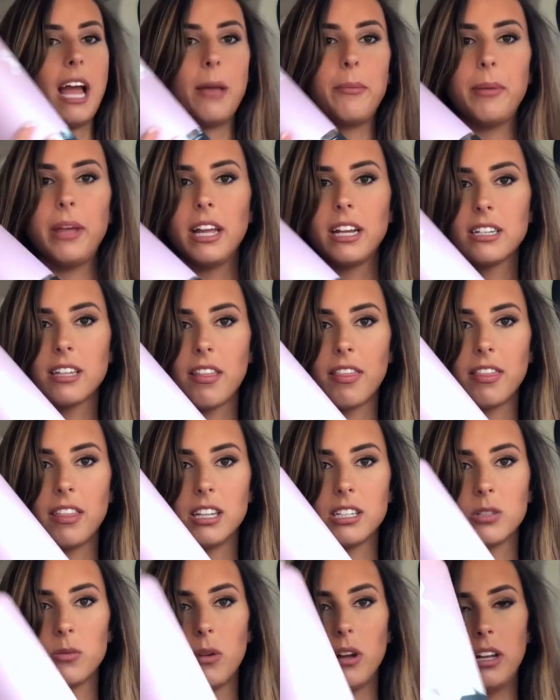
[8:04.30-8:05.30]
I picked
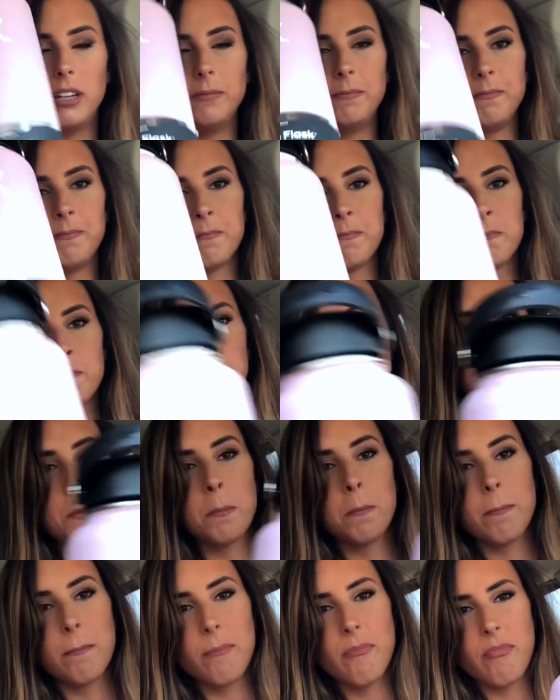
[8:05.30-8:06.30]
this one.
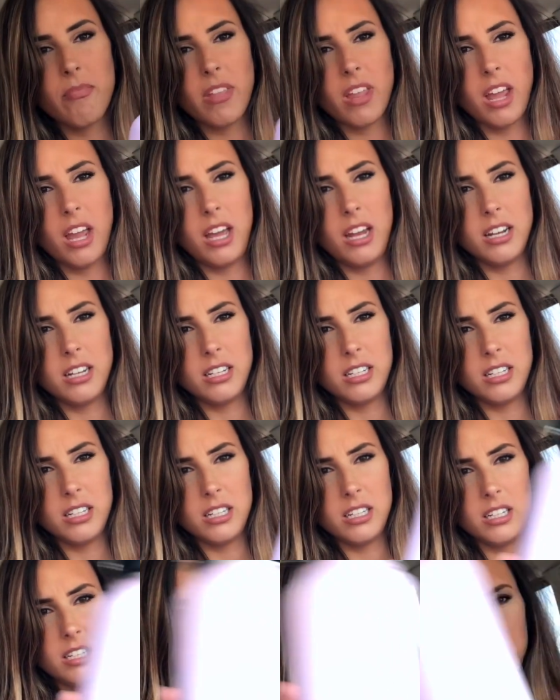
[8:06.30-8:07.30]
It
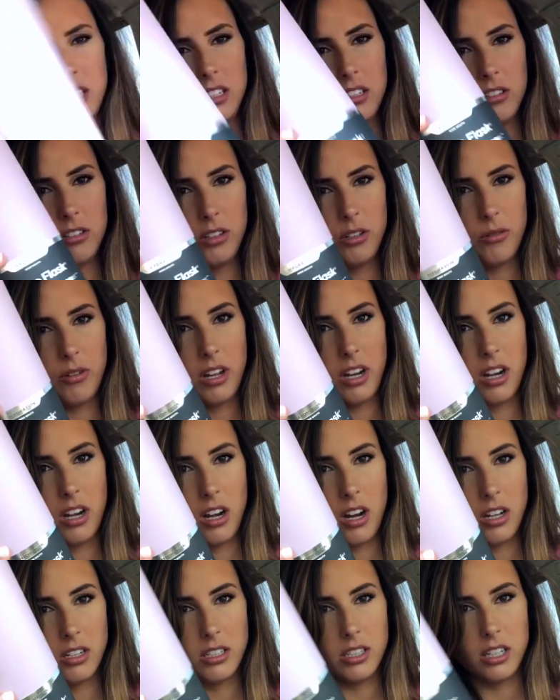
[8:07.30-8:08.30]
is, uh, you
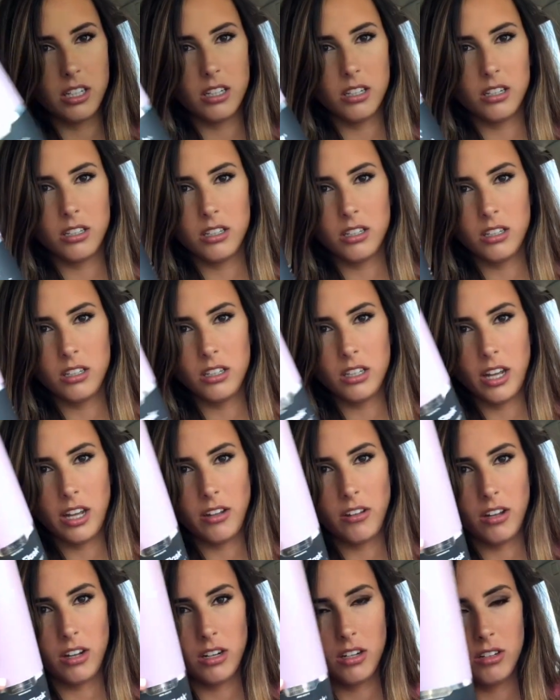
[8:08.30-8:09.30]
cannot see it. Uh, yeah,
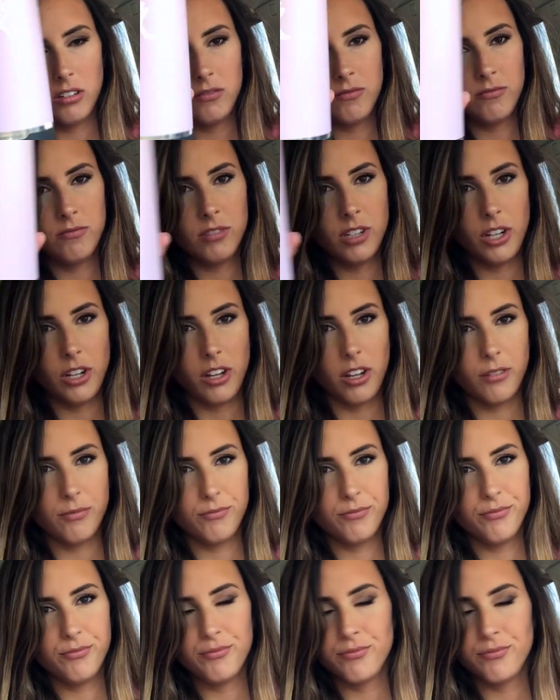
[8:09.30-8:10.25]
you can. Mm, no, you can't.